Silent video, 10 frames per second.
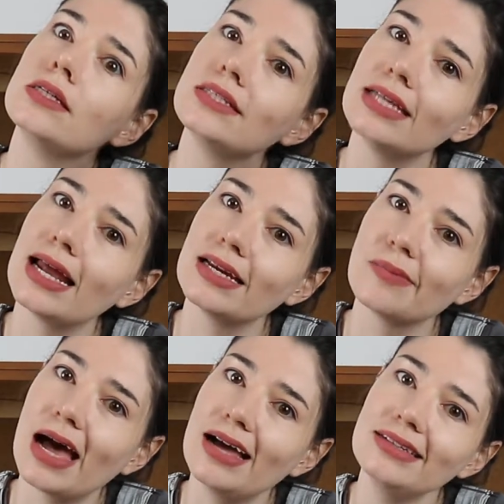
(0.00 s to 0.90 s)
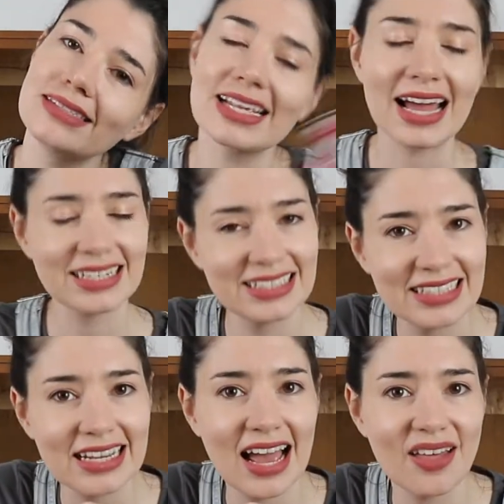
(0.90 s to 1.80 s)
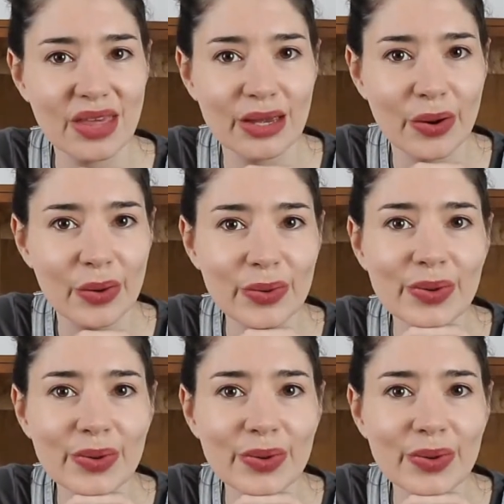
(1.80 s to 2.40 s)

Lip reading: sanding pads and see how they go.